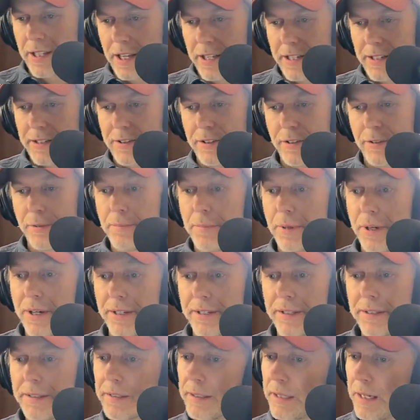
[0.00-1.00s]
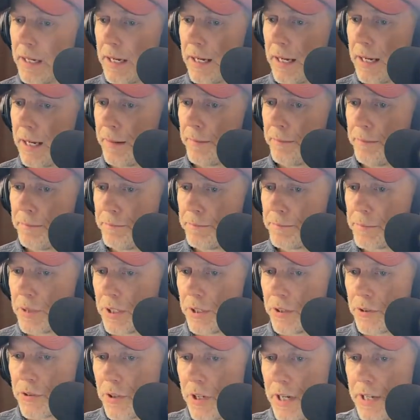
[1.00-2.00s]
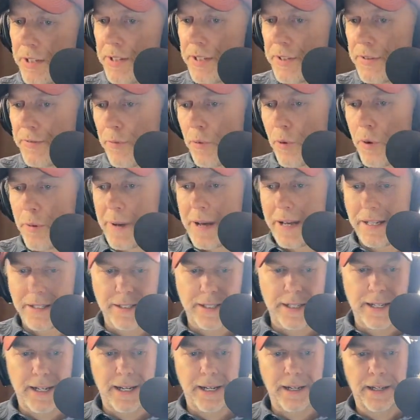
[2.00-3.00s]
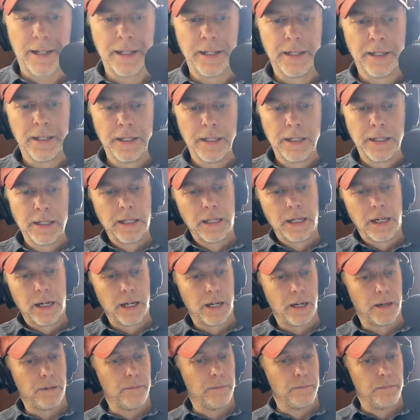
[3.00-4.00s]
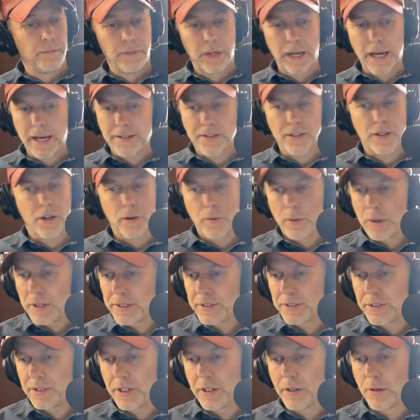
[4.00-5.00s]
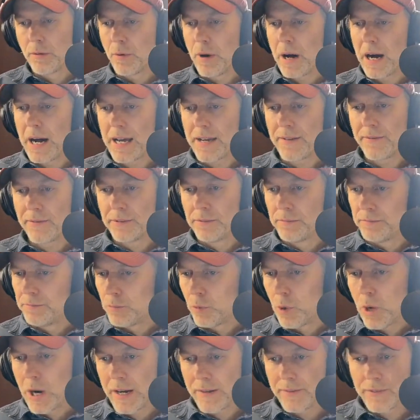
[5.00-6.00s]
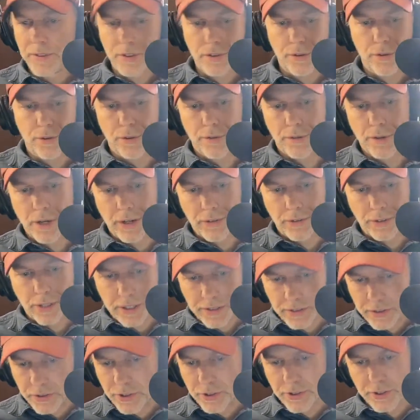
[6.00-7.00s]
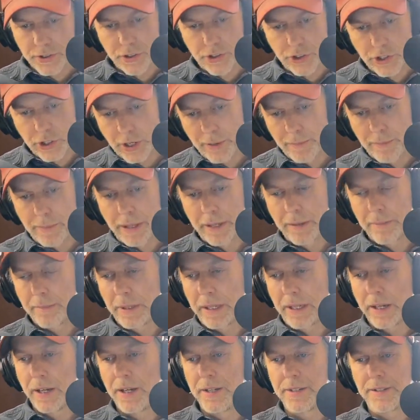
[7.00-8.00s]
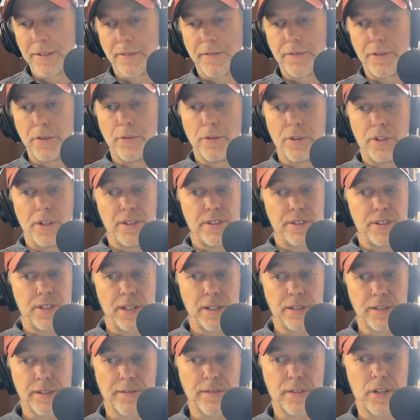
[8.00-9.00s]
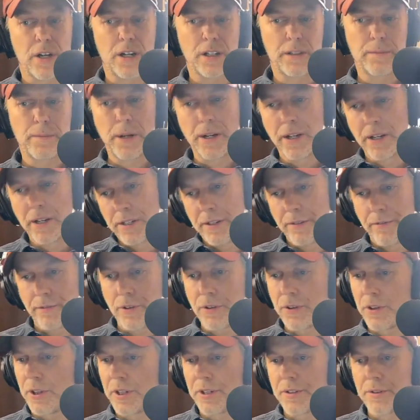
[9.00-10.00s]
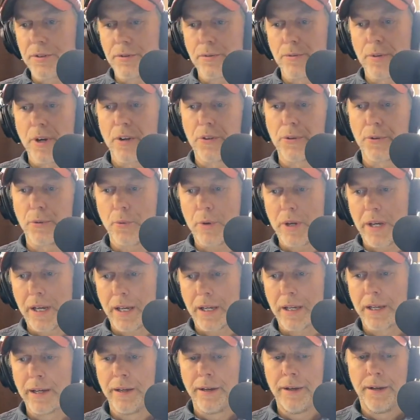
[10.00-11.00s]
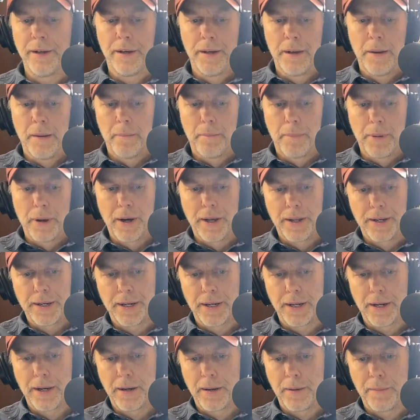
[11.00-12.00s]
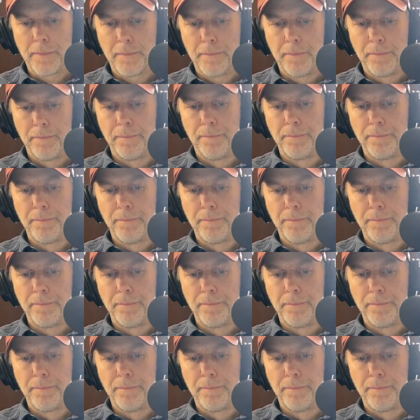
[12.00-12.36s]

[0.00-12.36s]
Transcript: like to, but uh, gonna try this format today. Um, as always, you know, why even why even screw around? Let's just jump in because a few of these things I've talked about on different things throughout the week, but um